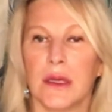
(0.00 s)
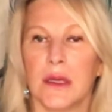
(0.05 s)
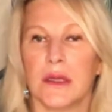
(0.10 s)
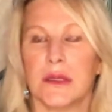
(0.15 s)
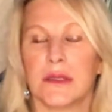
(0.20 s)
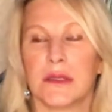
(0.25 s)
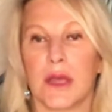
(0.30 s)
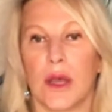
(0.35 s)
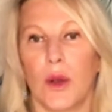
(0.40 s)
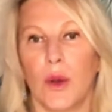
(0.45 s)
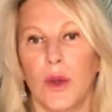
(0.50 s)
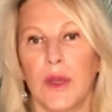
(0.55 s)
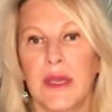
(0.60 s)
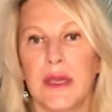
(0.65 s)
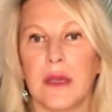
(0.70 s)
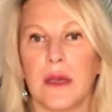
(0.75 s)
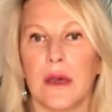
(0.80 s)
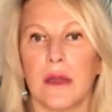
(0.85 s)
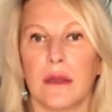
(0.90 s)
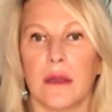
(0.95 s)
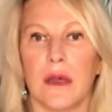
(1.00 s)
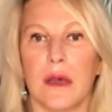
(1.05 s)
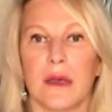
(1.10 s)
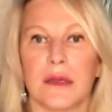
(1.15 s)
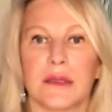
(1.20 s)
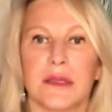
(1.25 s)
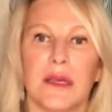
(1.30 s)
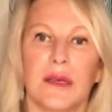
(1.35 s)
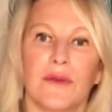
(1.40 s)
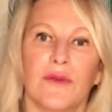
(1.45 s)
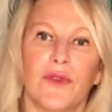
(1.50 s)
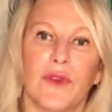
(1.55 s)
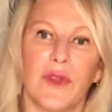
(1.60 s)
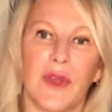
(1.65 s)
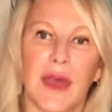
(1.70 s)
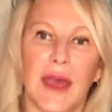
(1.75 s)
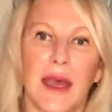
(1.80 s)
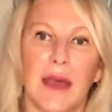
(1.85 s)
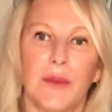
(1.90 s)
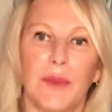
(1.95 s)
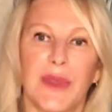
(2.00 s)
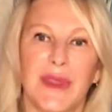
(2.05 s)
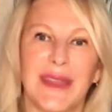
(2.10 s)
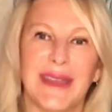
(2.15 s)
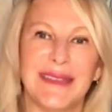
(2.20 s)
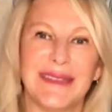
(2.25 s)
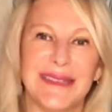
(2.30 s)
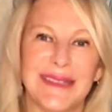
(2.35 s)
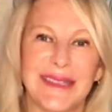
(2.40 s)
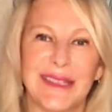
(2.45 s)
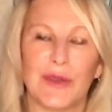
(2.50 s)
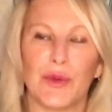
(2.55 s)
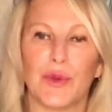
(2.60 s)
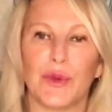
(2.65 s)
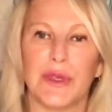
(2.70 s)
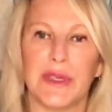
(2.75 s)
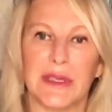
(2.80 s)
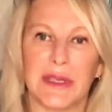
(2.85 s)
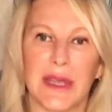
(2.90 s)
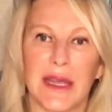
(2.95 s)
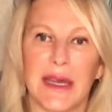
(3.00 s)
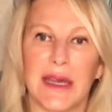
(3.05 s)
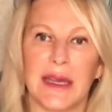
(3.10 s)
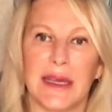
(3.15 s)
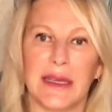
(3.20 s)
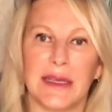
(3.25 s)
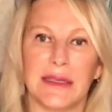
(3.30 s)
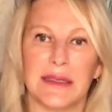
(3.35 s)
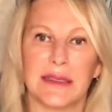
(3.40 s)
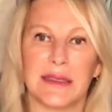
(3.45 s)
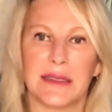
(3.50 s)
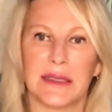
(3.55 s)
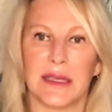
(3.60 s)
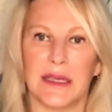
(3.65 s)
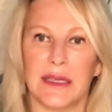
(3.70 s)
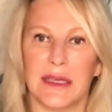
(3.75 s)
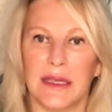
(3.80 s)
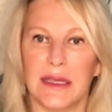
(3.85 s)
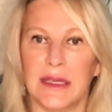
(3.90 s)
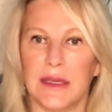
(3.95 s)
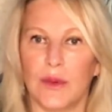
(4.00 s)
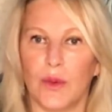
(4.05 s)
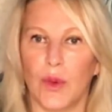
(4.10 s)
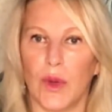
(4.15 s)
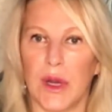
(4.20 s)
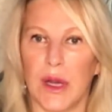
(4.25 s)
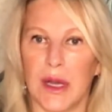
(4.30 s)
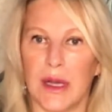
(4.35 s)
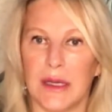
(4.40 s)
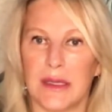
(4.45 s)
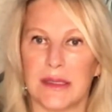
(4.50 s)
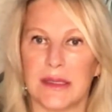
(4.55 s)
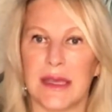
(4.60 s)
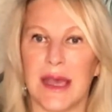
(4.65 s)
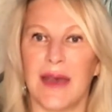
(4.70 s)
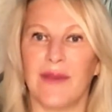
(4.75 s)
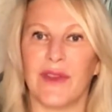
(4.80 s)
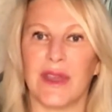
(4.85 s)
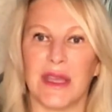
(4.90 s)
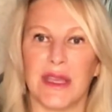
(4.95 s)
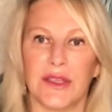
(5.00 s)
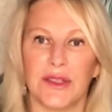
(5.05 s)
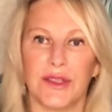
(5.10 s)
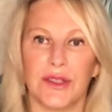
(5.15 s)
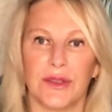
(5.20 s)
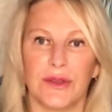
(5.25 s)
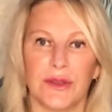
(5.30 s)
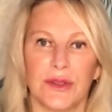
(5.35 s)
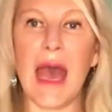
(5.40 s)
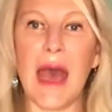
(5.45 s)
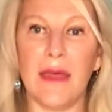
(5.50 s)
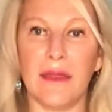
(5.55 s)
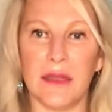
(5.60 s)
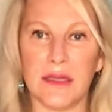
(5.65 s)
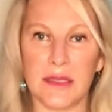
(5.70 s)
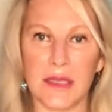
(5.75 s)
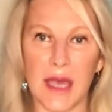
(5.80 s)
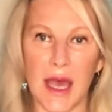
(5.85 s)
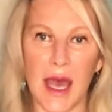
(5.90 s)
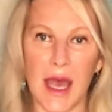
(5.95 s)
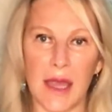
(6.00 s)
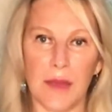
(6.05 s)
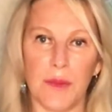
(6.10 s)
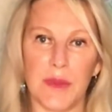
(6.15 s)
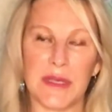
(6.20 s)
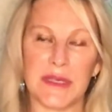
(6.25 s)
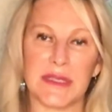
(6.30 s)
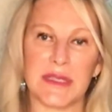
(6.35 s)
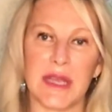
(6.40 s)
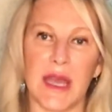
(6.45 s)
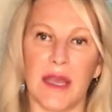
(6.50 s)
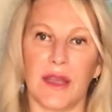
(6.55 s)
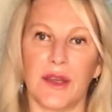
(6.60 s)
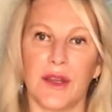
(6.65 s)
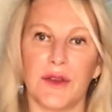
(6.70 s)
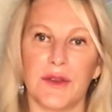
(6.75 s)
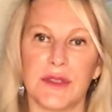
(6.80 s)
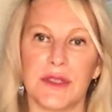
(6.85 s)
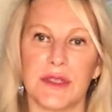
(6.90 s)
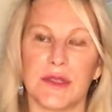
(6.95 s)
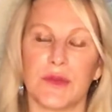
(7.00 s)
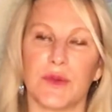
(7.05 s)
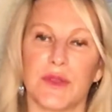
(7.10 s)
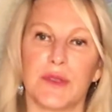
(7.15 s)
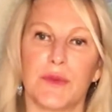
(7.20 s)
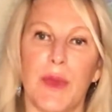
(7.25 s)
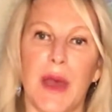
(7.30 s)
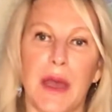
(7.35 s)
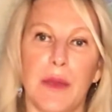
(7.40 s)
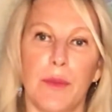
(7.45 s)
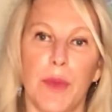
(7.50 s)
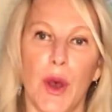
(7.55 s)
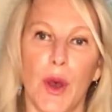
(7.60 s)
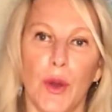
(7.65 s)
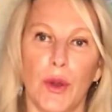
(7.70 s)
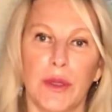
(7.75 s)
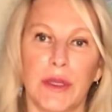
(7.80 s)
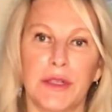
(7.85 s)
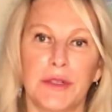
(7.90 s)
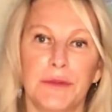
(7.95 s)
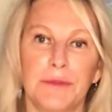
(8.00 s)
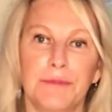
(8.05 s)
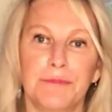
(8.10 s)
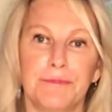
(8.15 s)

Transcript: So he got locked up for that, but they did realize that he was having issues. At the time, his diagnosis was bipolar,